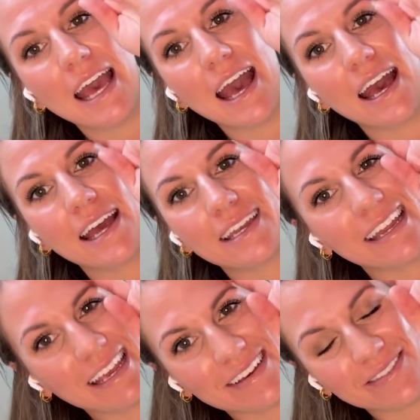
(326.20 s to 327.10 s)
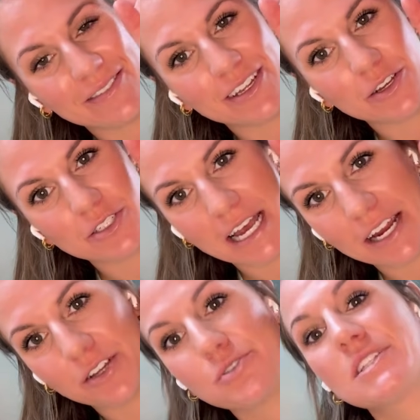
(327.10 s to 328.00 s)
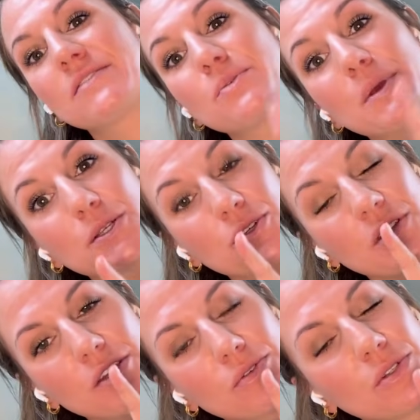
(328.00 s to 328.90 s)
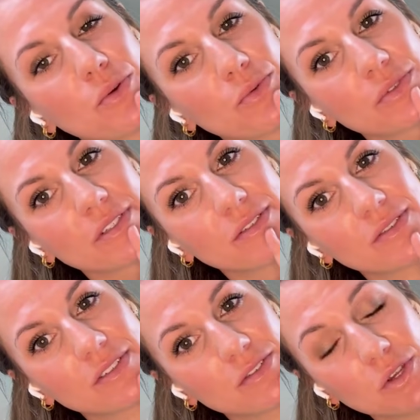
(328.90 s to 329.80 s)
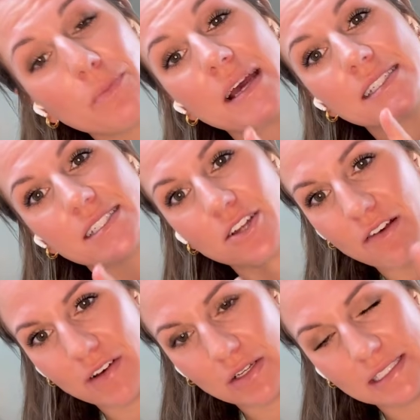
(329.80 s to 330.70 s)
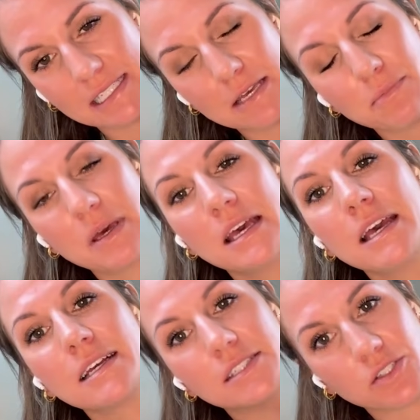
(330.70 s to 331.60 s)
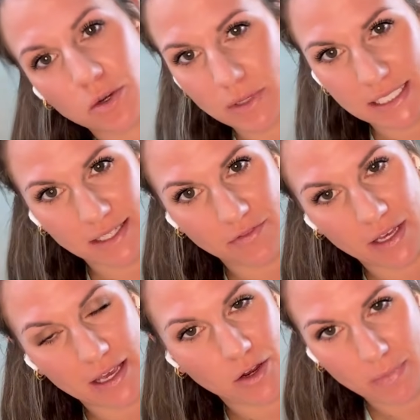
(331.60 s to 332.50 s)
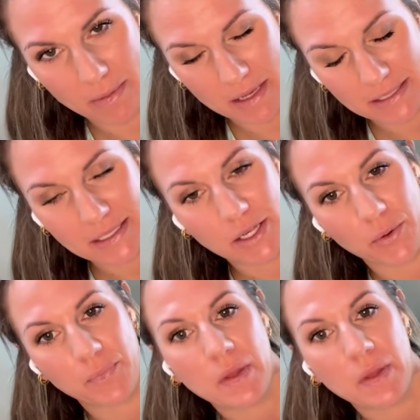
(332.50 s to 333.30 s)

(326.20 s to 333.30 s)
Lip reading: at night. When you're tired, you just have to make sure that you don't do your best to not fall asleep because you don't want to suffocate your baby. So